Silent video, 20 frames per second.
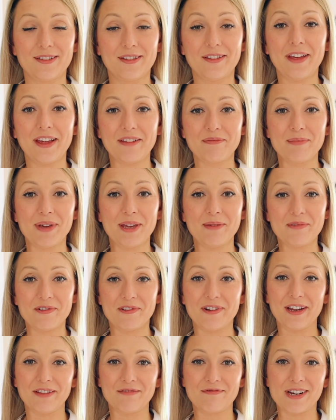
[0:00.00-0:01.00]
So that's me
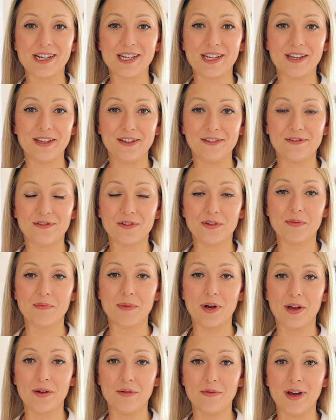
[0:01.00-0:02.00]
more or less ready for
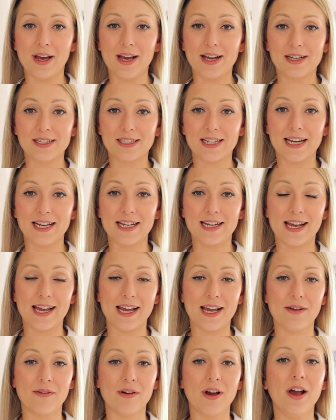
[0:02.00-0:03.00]
my work day
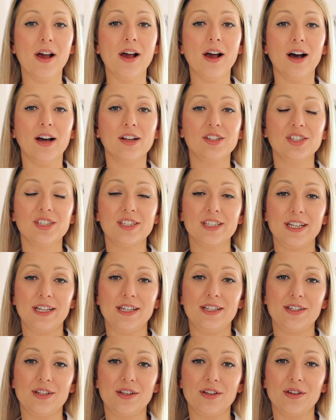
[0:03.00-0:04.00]
now. I just
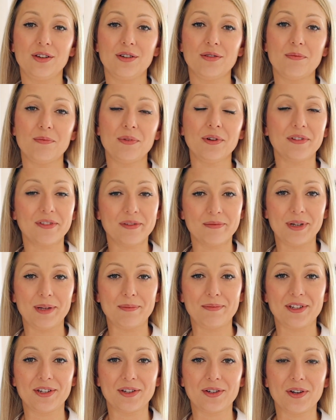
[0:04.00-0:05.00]
need to put some
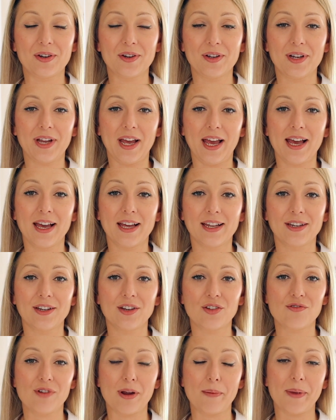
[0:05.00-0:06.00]
lipstick on
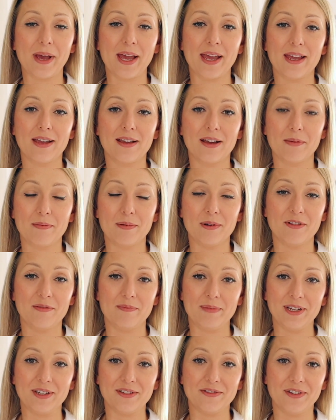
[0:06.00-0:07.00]
and grab a couple of
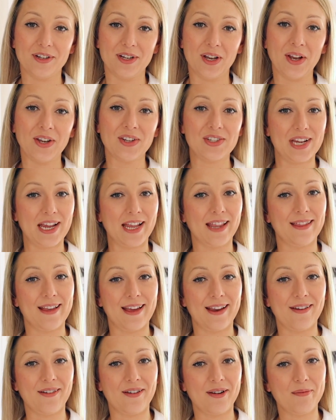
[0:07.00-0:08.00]
bits for lunch and
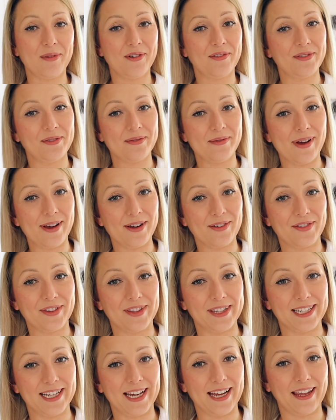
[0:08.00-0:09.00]
then I'm off to work for
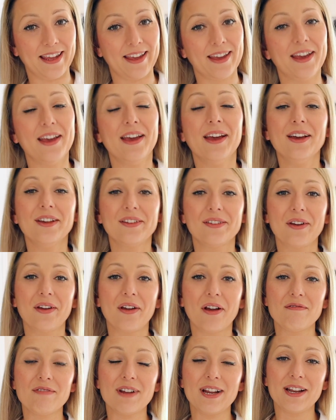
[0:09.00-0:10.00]
the day. So
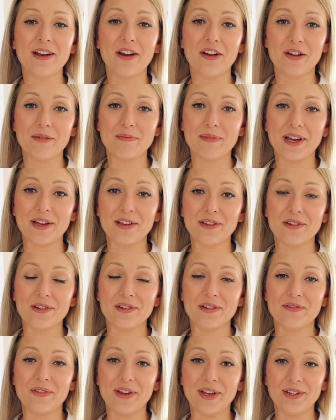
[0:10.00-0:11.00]
I really hope that
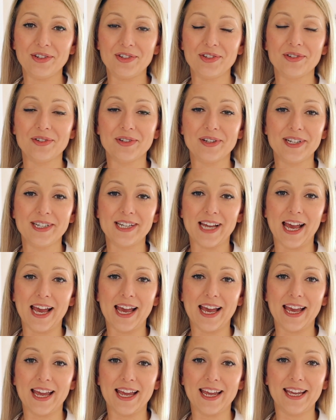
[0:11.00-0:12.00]
you've enjoyed
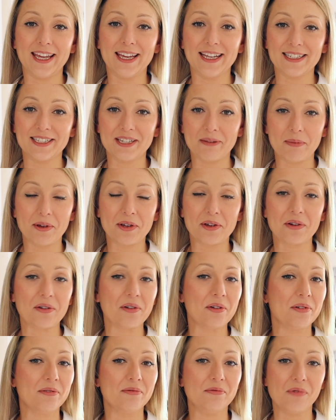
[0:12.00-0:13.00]
a
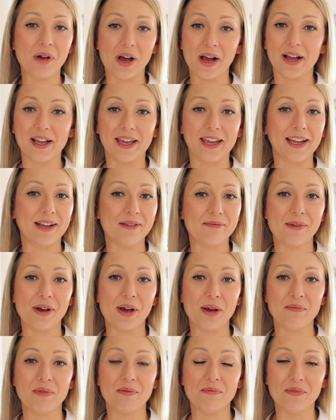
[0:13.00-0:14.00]
typical working
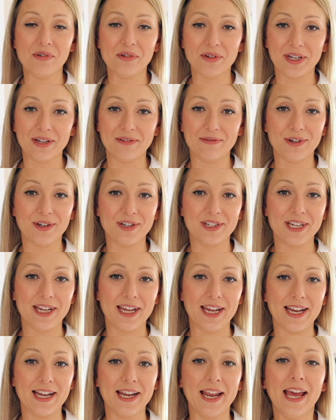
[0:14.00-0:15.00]
mum morning
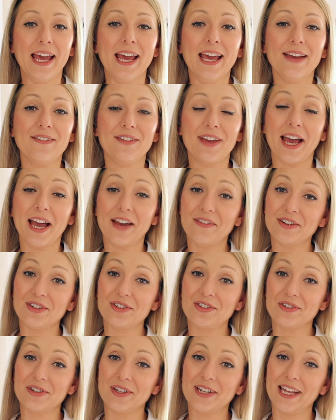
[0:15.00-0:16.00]
routine. If you have
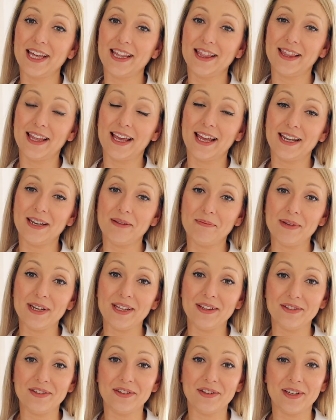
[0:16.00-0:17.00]
enjoyed it, then
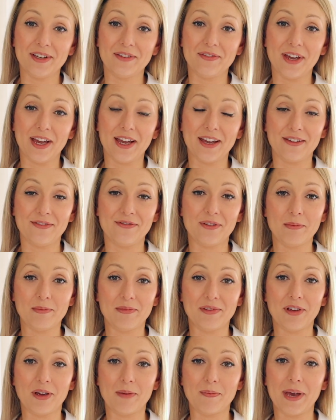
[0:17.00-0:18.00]
please do give it a
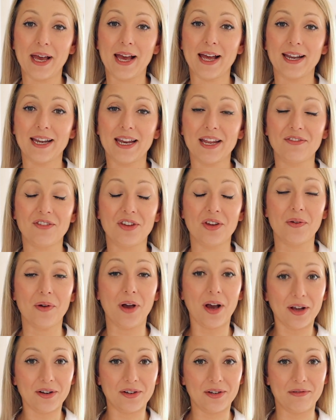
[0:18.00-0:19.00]
thumbs up, and if you
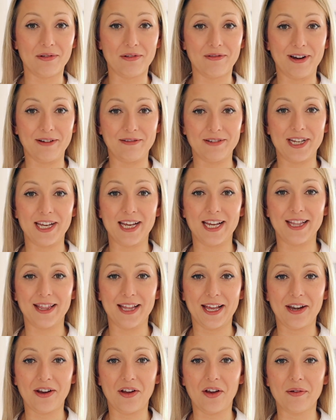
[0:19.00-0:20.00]
are new around here,
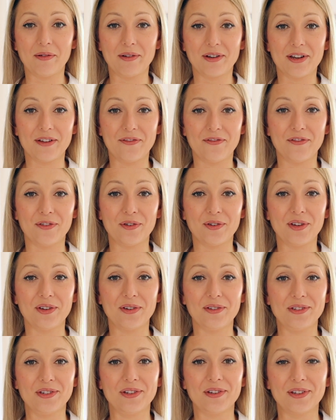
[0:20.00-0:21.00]
then I would love for
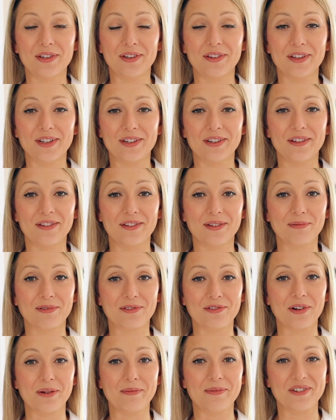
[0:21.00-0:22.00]
you to consider
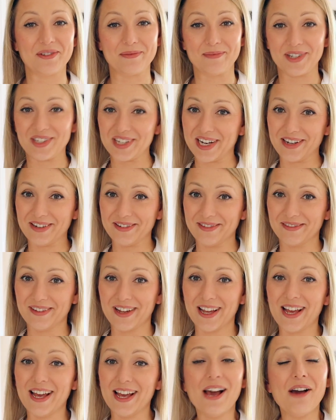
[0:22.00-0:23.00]
subscribing to my channel.
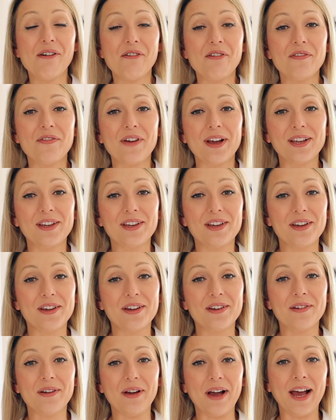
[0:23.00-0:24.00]
Well, thank
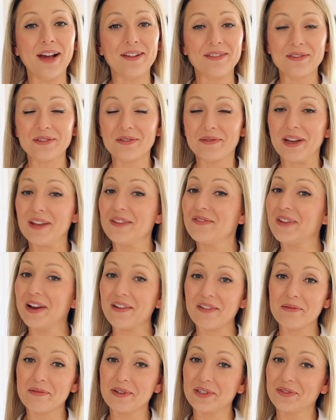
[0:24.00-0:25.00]
you as always
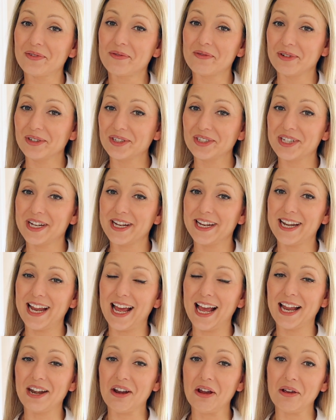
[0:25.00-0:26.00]
very much for
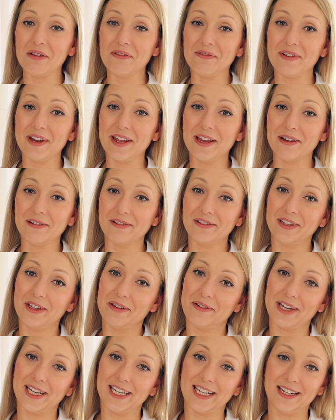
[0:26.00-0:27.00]
watching and hopefully I'll see
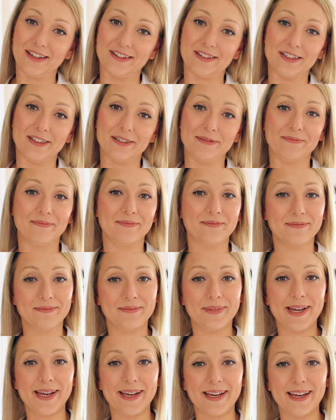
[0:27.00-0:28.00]
you again next time.
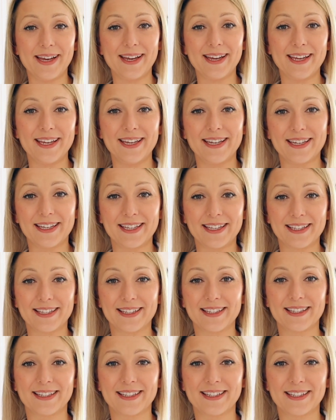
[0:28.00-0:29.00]
Bye!